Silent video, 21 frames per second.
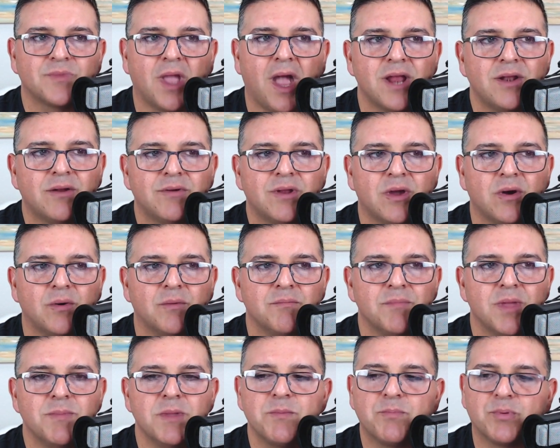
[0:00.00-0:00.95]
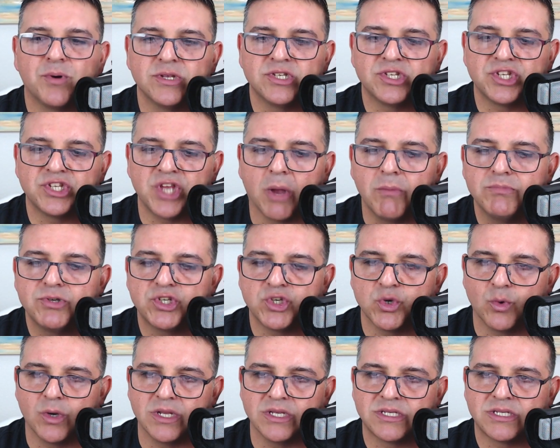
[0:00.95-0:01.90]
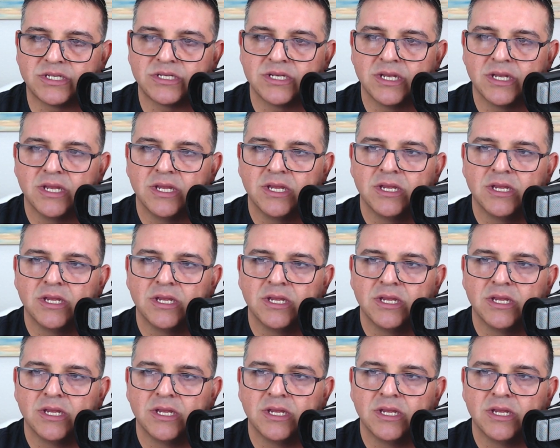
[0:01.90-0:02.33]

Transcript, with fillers: I don't know, maybe presumptuous